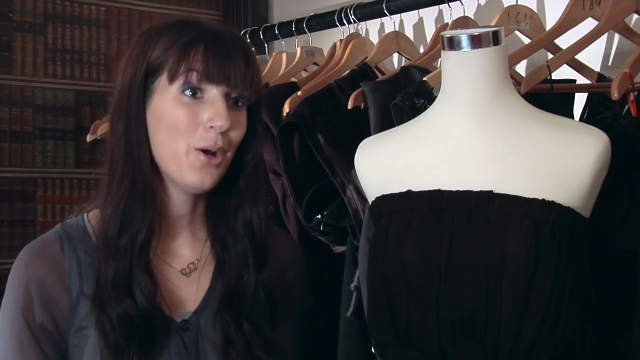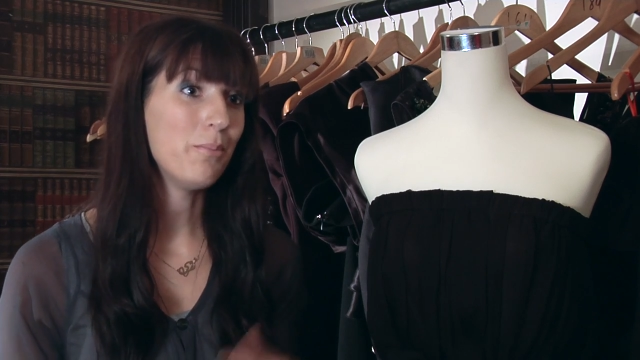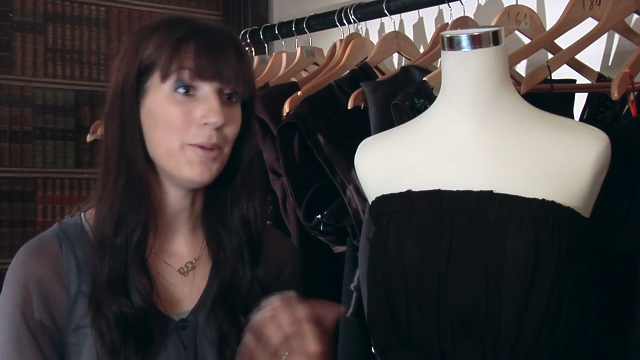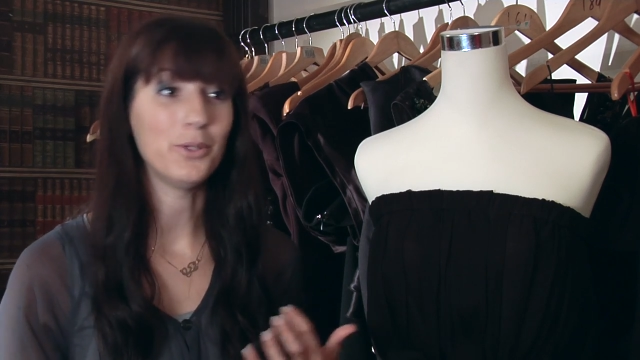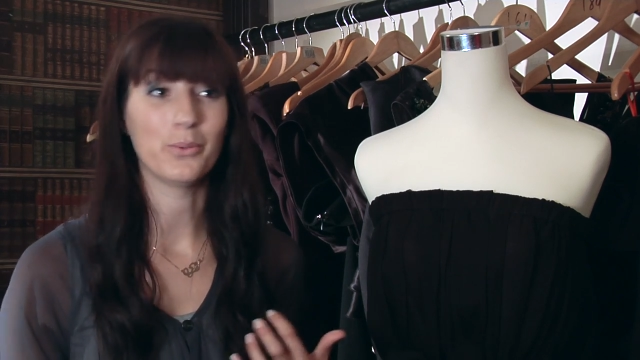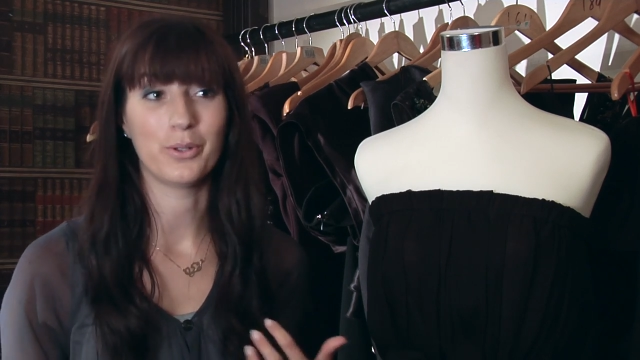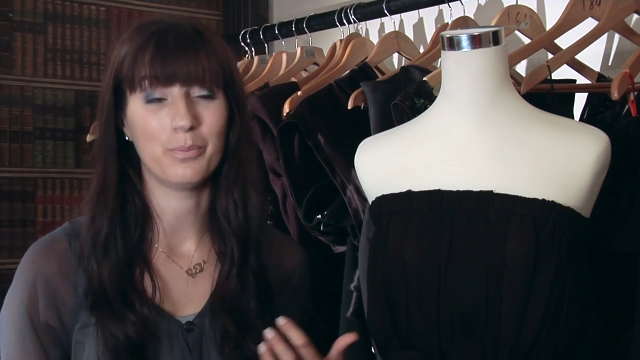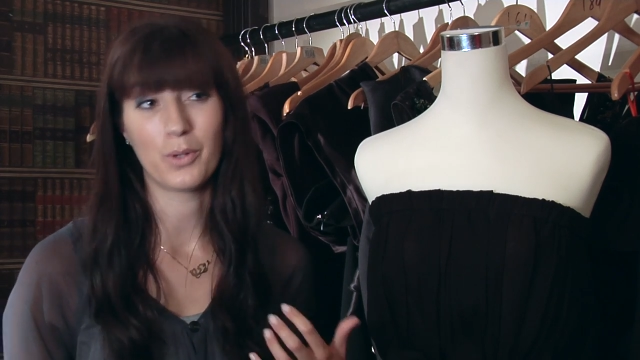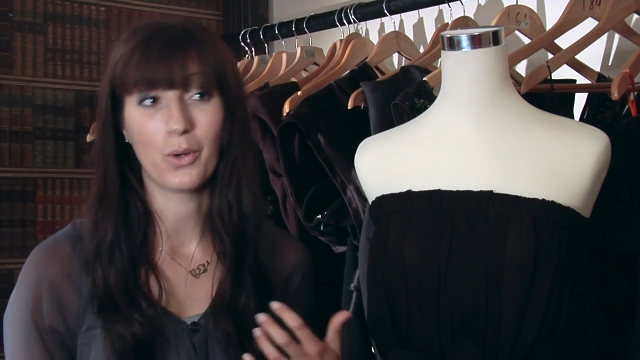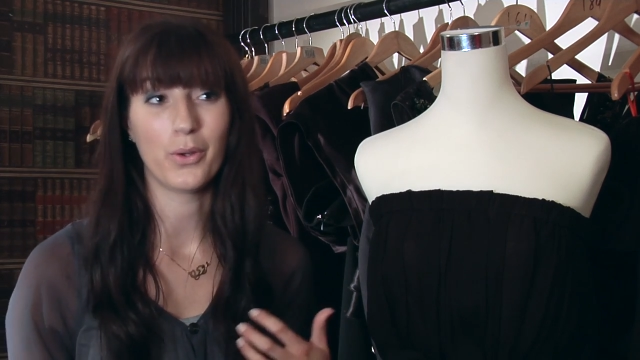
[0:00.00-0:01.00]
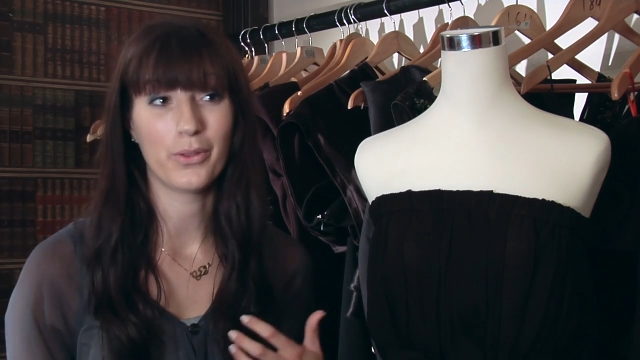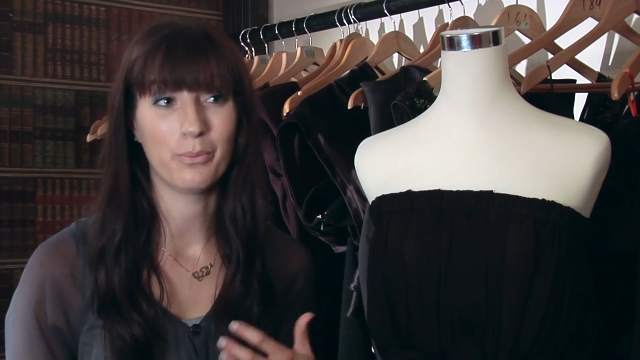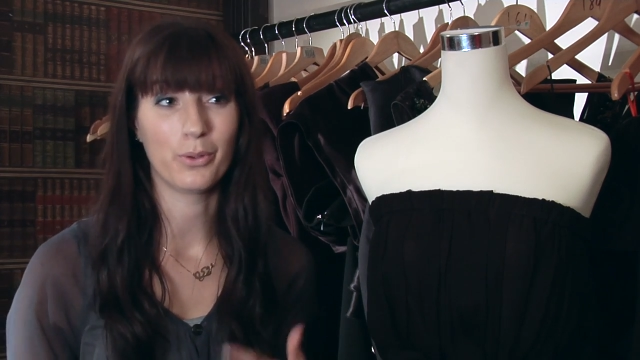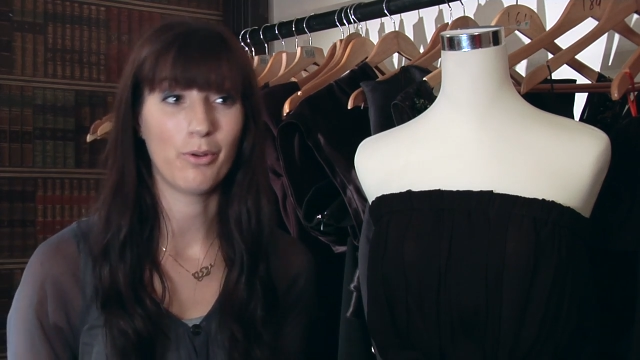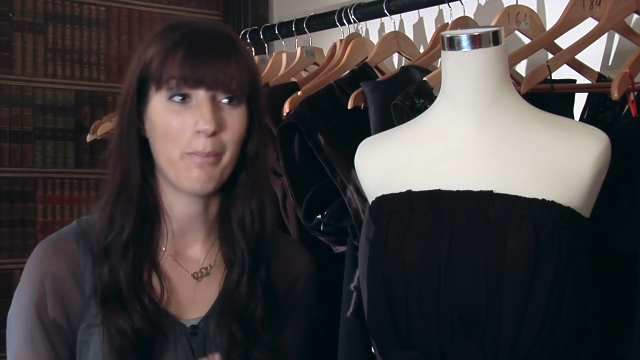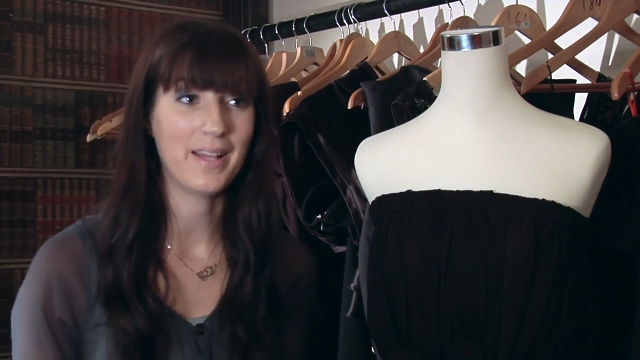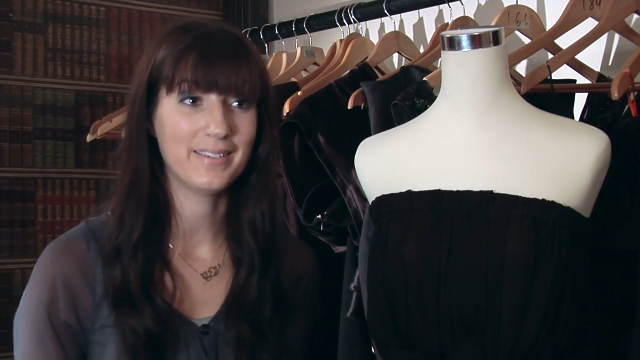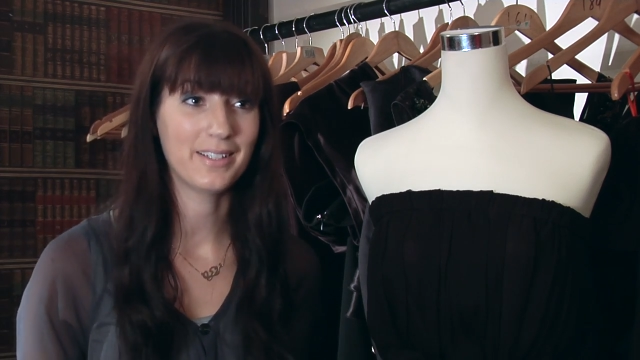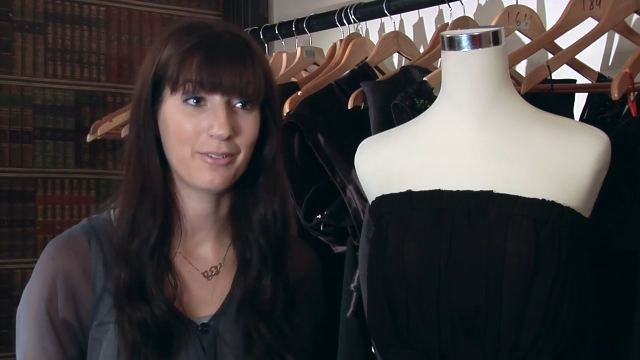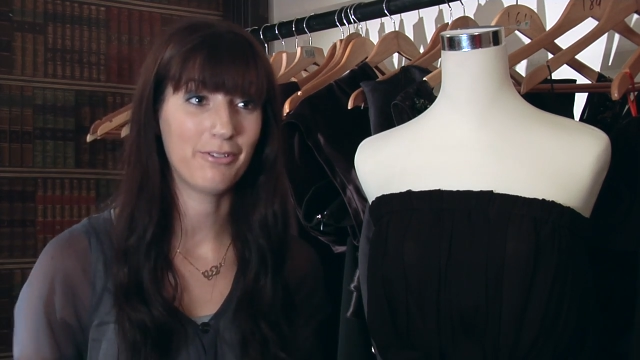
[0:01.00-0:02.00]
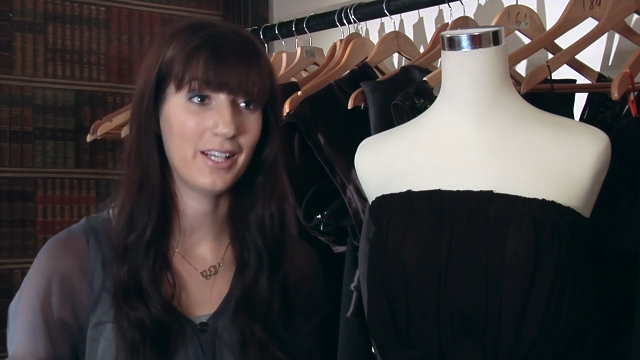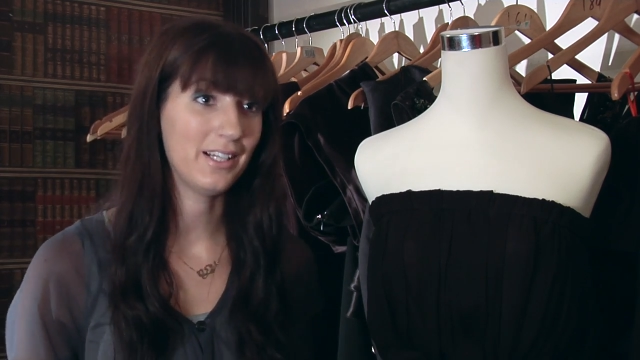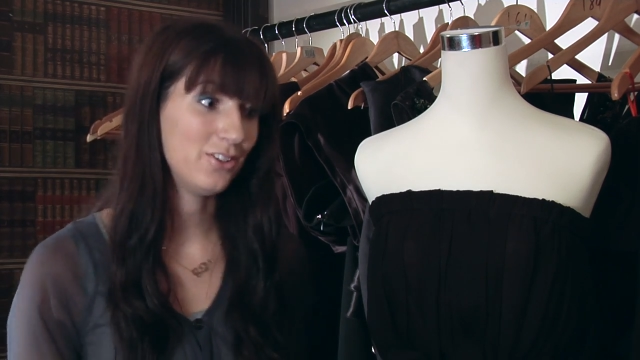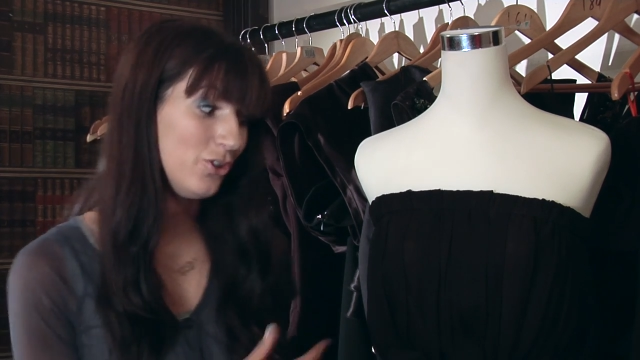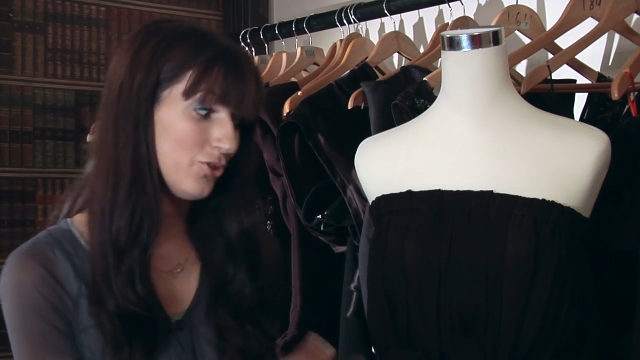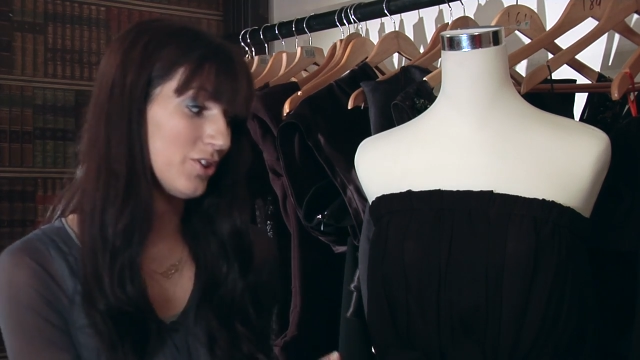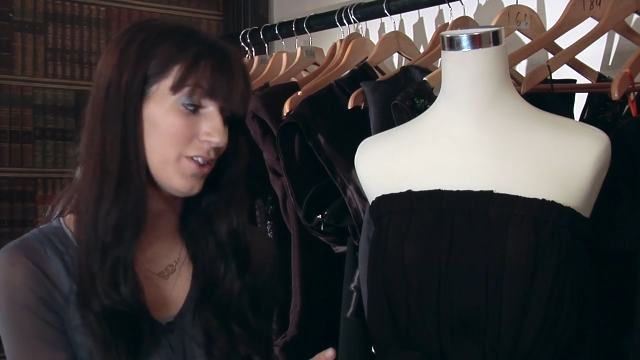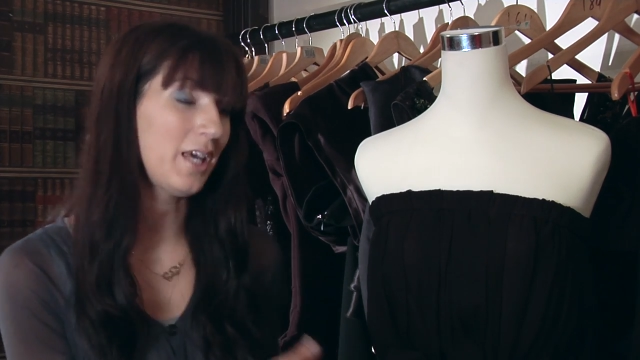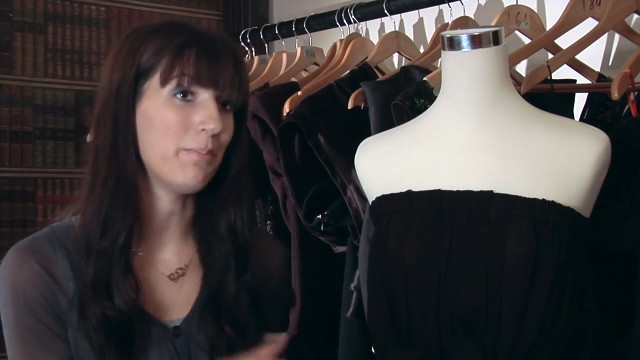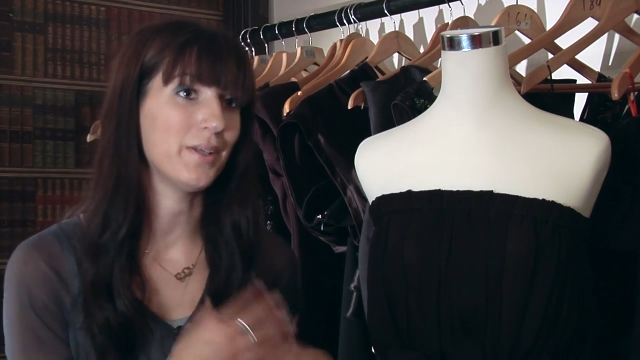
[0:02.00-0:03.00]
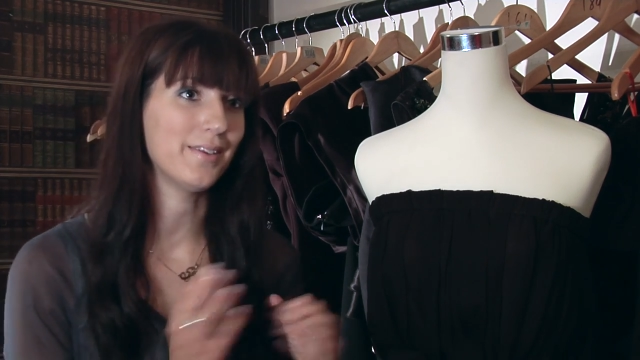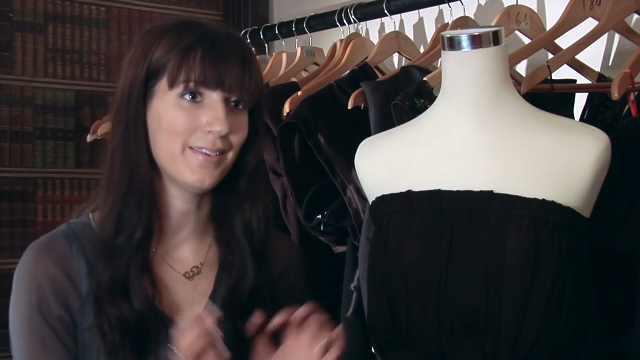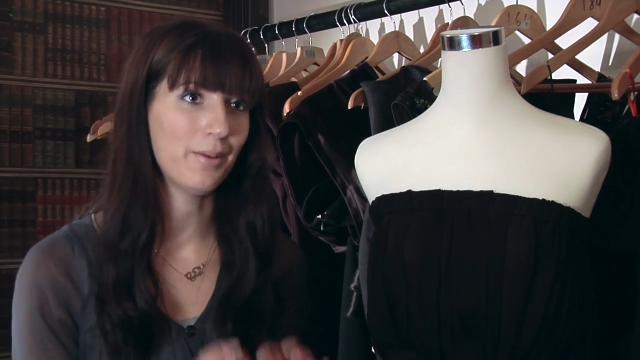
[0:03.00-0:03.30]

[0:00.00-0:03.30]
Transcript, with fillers: Maybe you want to go with a more romantic feel and just keep it